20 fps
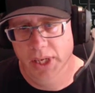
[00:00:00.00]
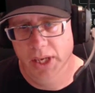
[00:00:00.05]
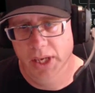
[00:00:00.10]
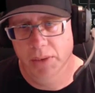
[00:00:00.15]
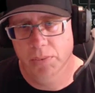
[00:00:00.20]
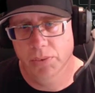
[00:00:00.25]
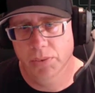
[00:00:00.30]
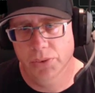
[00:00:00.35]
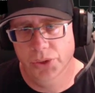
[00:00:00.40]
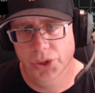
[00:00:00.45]

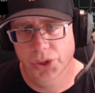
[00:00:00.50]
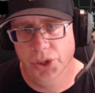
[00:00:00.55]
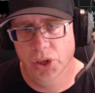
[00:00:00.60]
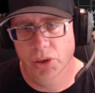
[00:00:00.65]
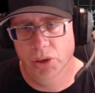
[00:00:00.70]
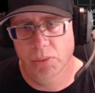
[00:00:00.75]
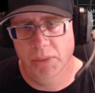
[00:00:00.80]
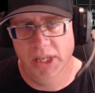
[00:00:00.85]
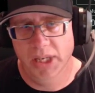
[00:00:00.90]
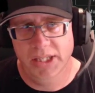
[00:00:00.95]
it will
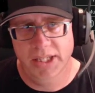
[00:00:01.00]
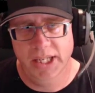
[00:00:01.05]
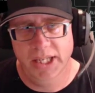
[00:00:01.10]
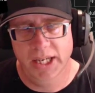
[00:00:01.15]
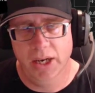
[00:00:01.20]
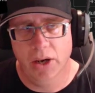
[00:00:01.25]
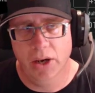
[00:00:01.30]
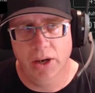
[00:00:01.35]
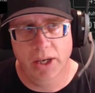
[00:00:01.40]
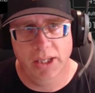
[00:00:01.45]
show my
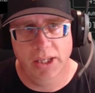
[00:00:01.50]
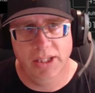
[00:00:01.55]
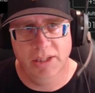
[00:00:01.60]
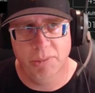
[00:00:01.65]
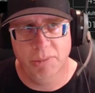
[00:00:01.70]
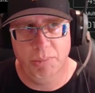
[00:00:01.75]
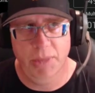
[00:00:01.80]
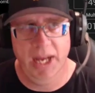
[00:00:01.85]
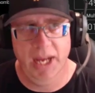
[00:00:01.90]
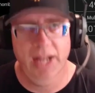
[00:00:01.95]

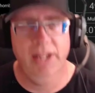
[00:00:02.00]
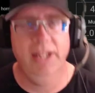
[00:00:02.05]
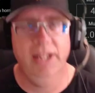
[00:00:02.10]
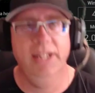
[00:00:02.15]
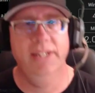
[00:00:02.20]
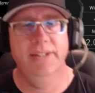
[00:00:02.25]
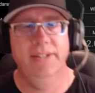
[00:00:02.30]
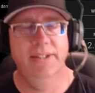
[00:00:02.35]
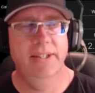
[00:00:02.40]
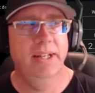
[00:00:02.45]
TRX
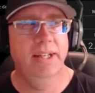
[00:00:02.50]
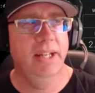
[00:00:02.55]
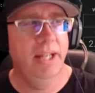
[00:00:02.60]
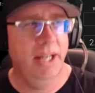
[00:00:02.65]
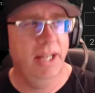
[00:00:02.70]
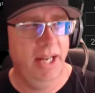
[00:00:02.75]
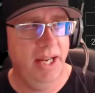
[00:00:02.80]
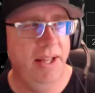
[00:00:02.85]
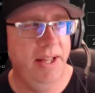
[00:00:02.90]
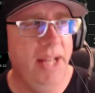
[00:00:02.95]
balance,
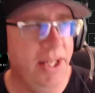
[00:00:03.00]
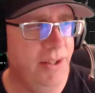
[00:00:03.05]
and